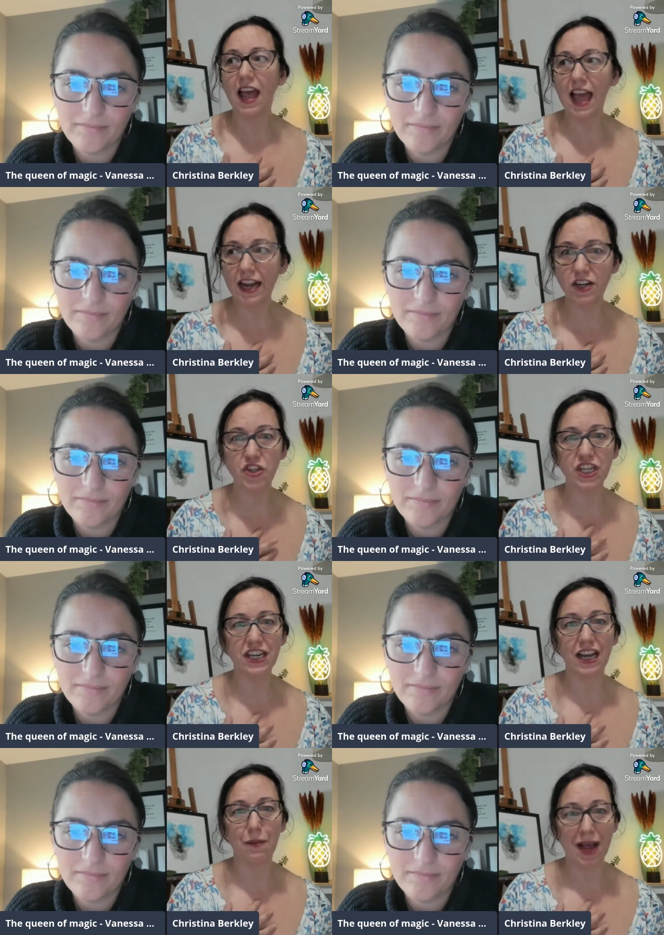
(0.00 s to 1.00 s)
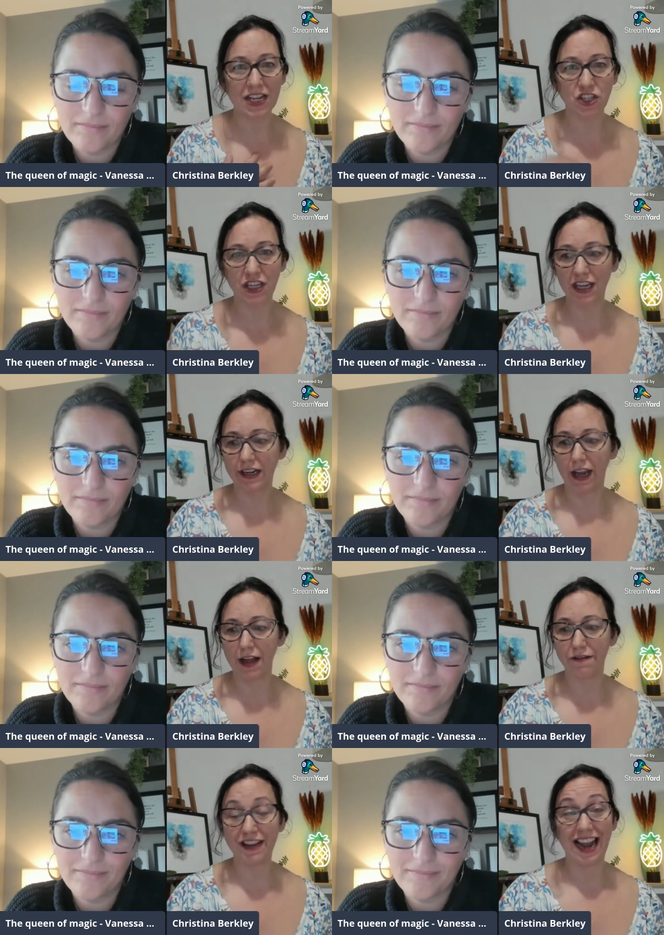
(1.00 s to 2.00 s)
Speaker 1: energy and magic and
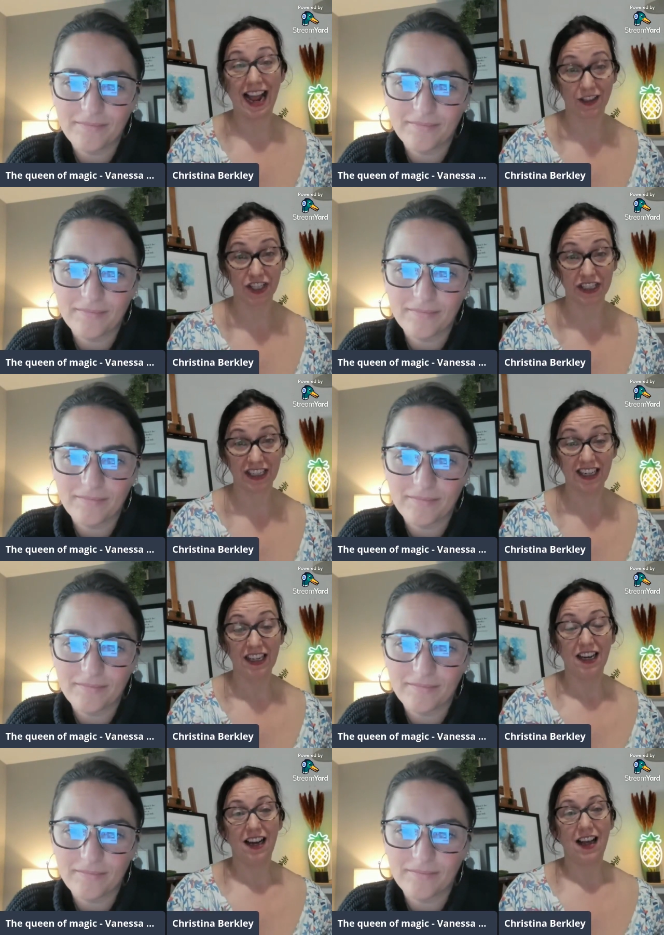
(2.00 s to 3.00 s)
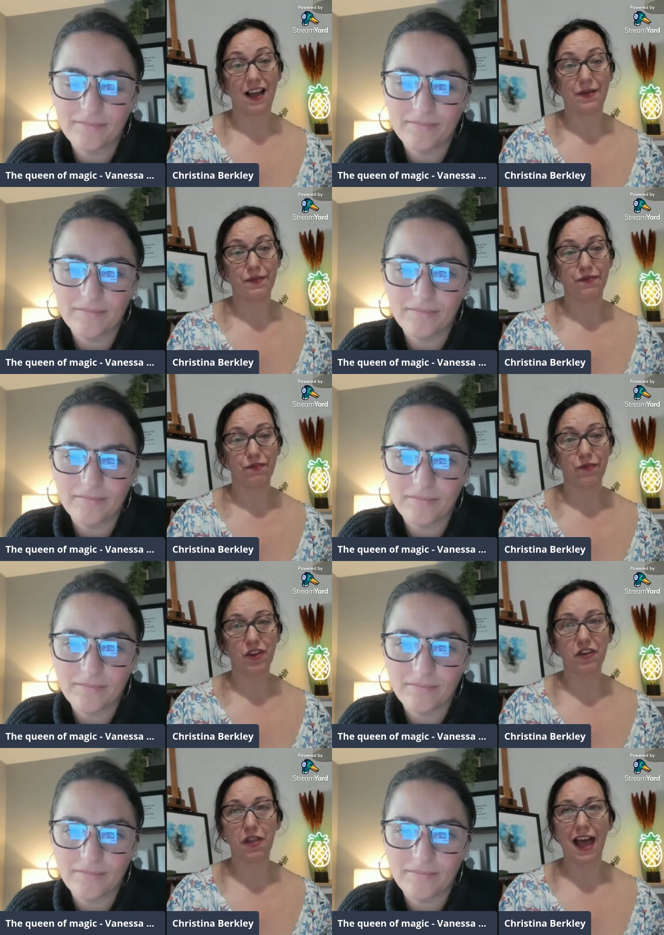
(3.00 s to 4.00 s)
love and action mm-hmm. um,
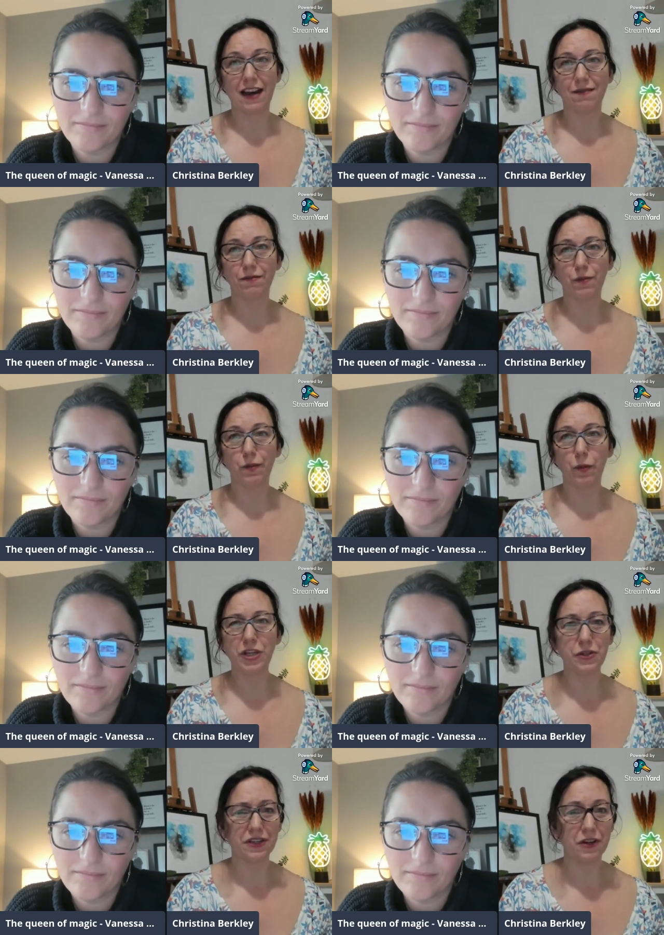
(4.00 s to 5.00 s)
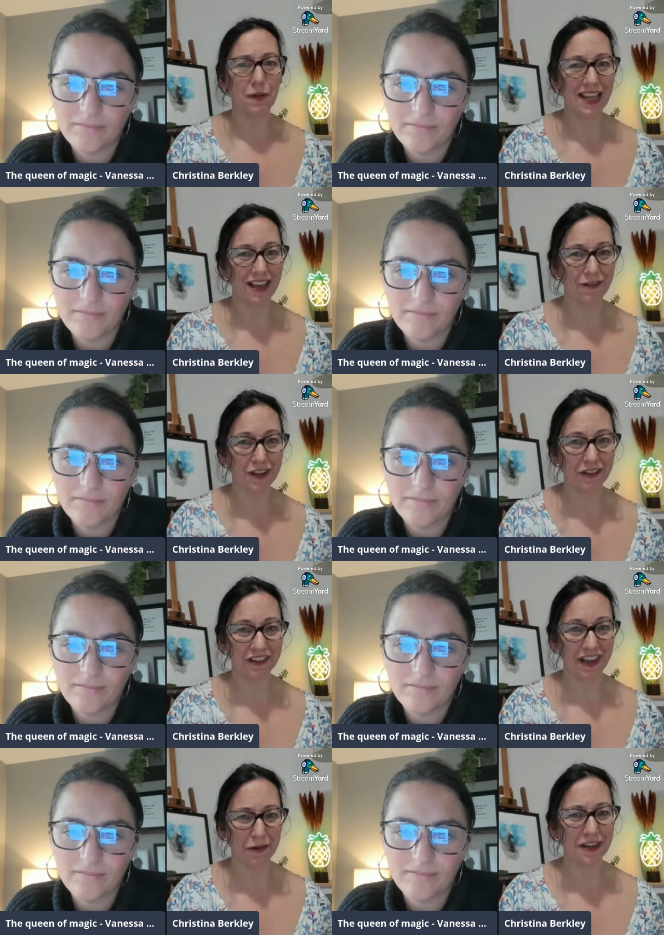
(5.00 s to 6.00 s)
so that we do it in a way that feels
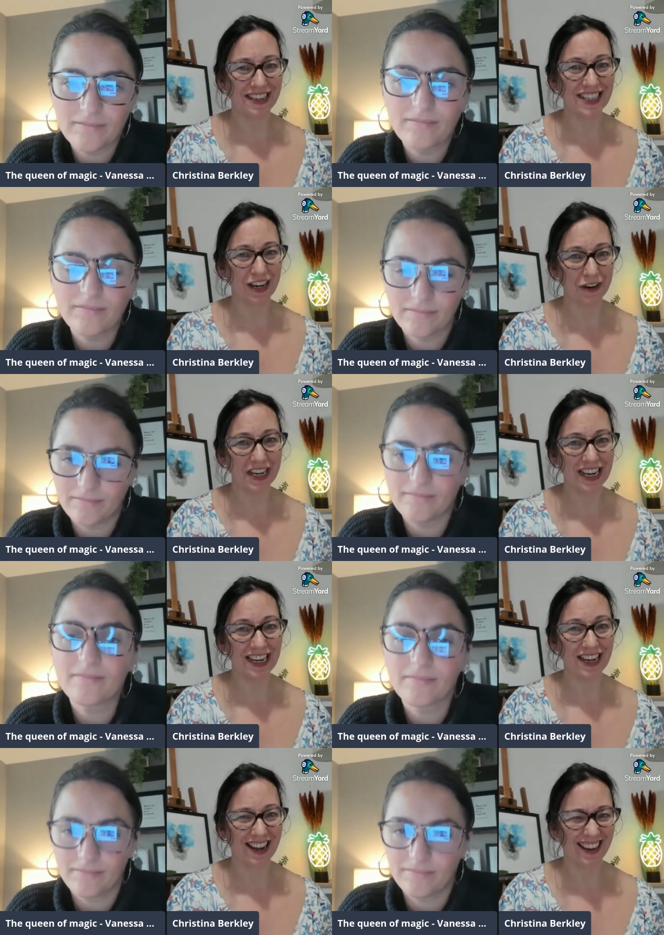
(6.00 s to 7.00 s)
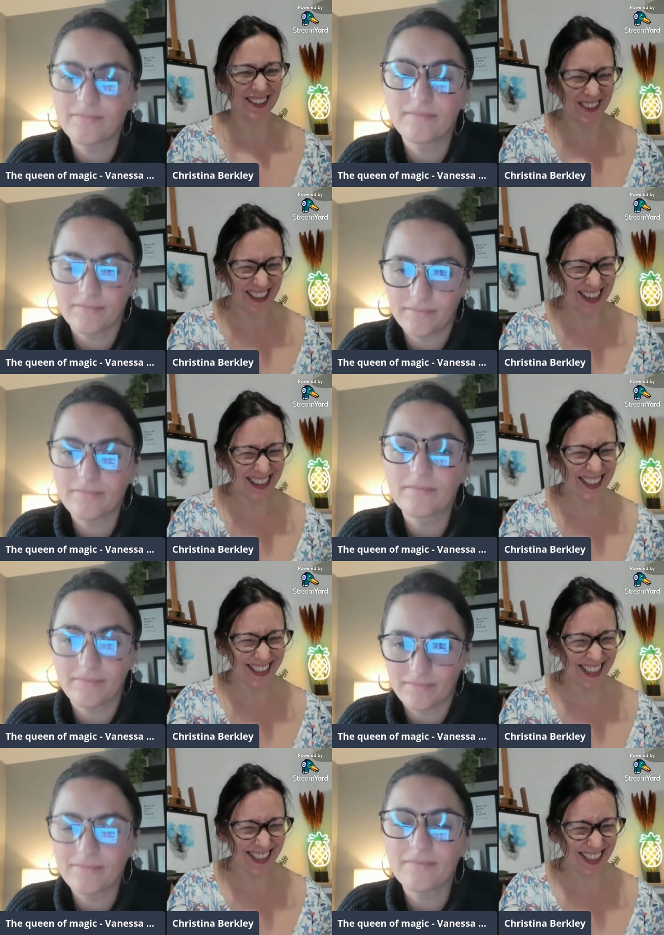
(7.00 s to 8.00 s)
like we're in integrity, not like we're like
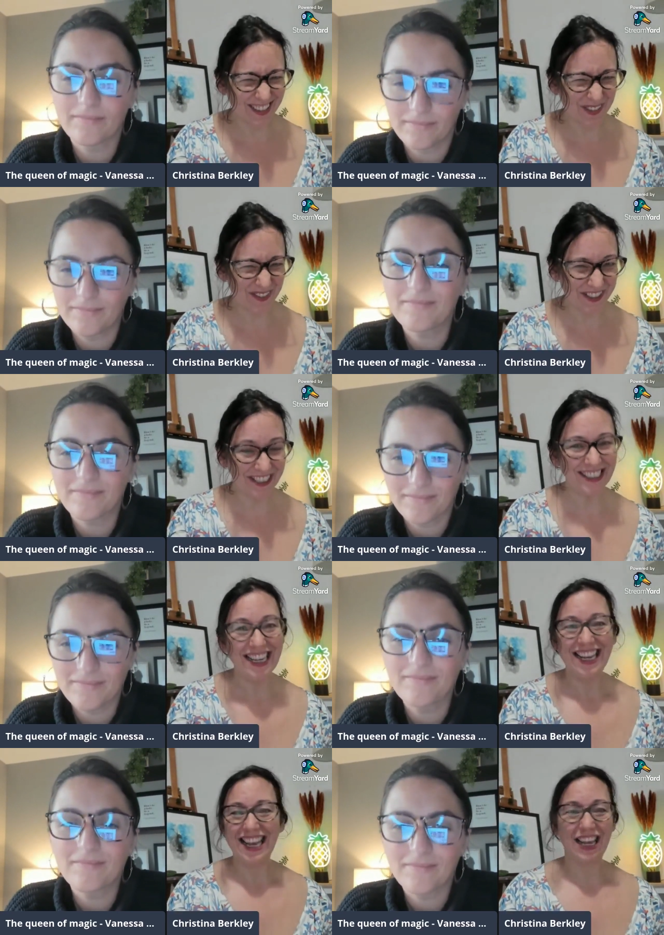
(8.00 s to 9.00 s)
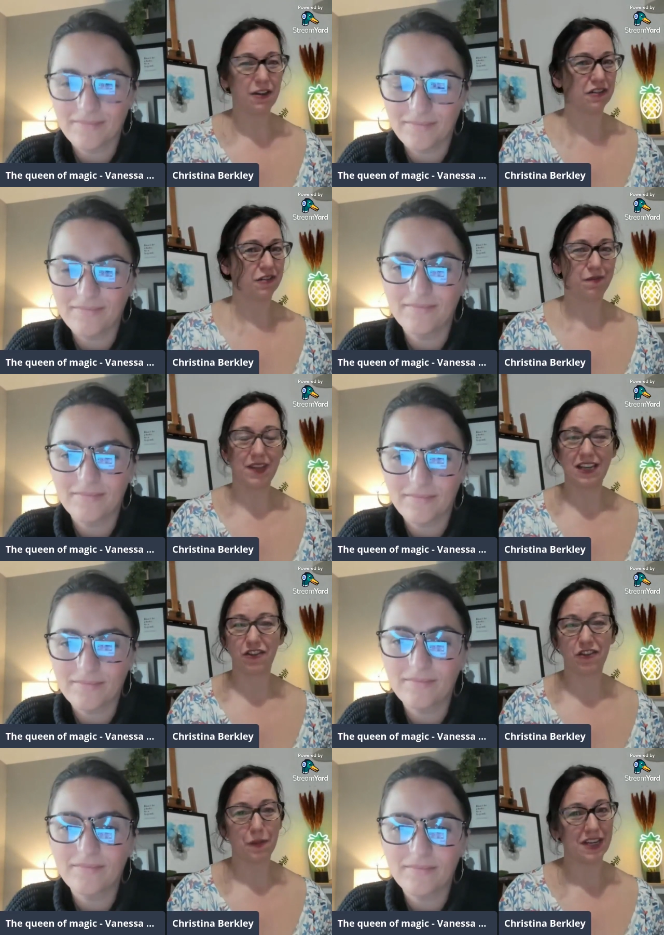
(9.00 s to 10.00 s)
skinny salespeople. It goes in
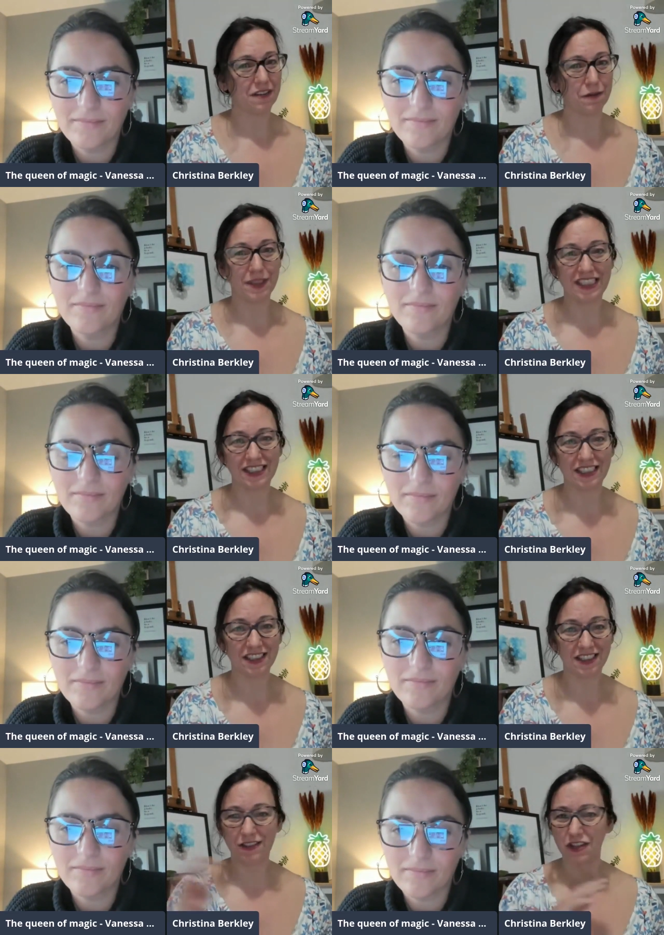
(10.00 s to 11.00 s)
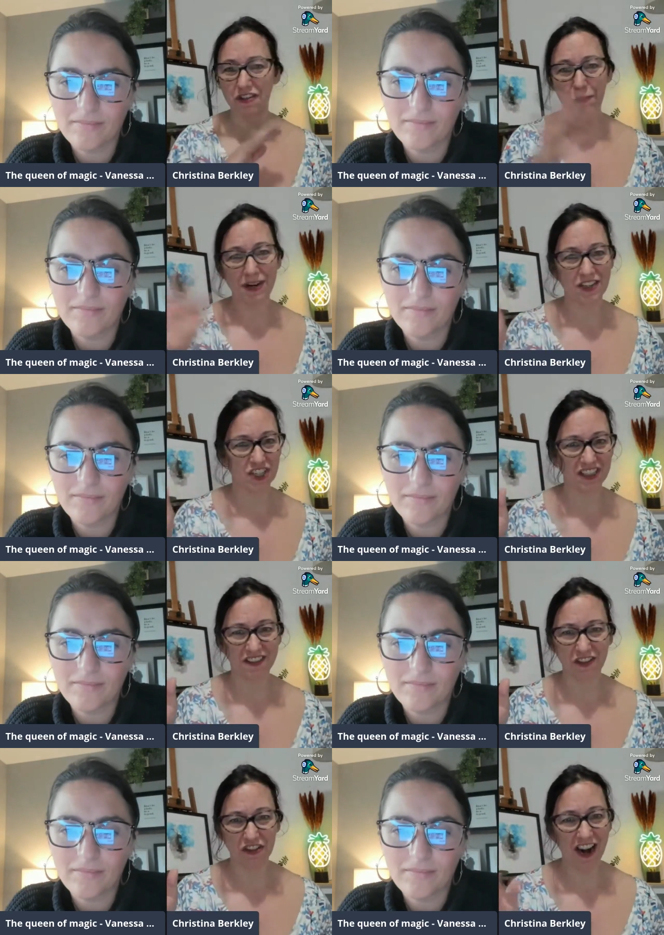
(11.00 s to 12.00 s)
so many different places. There's
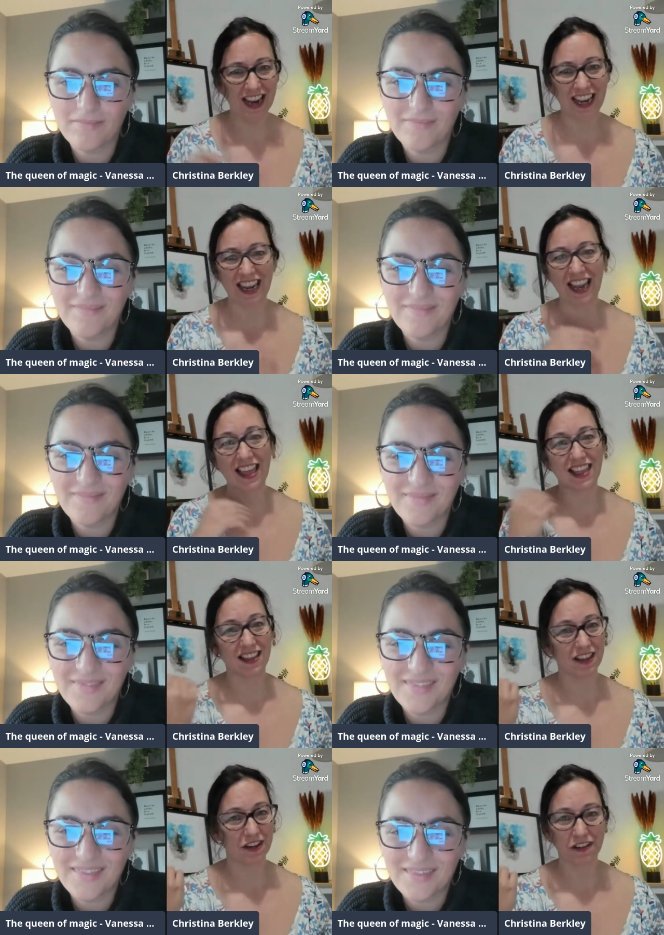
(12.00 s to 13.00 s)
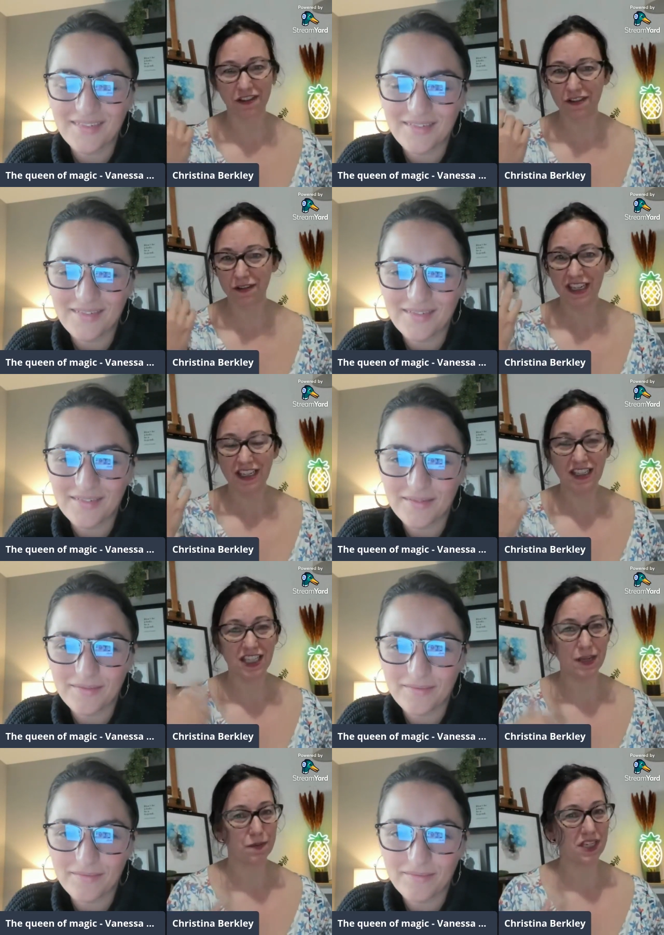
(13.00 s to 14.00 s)
spreadsheets and tracking, and then there's
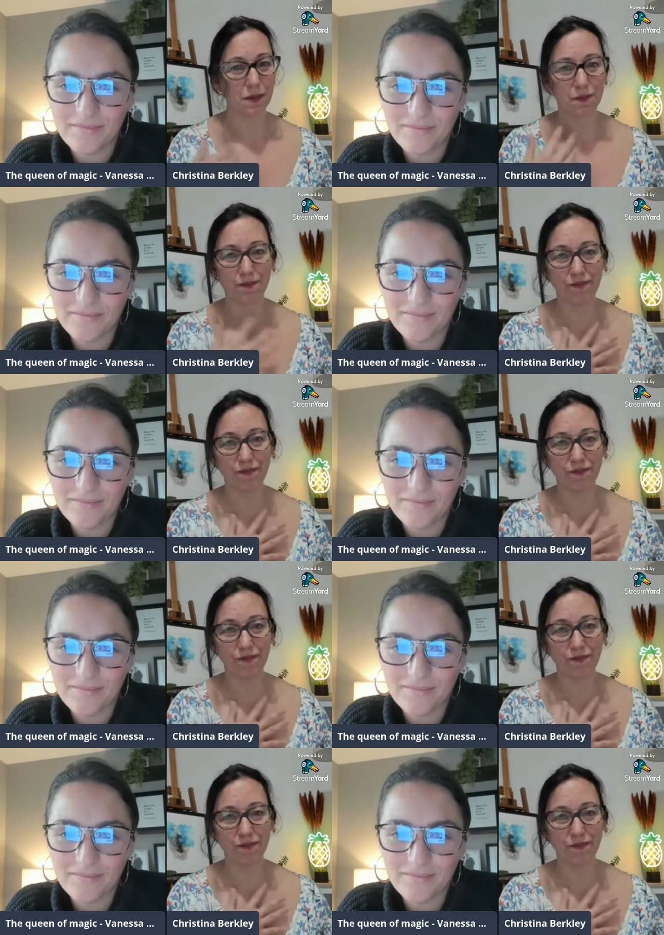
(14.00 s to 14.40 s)
deep, deep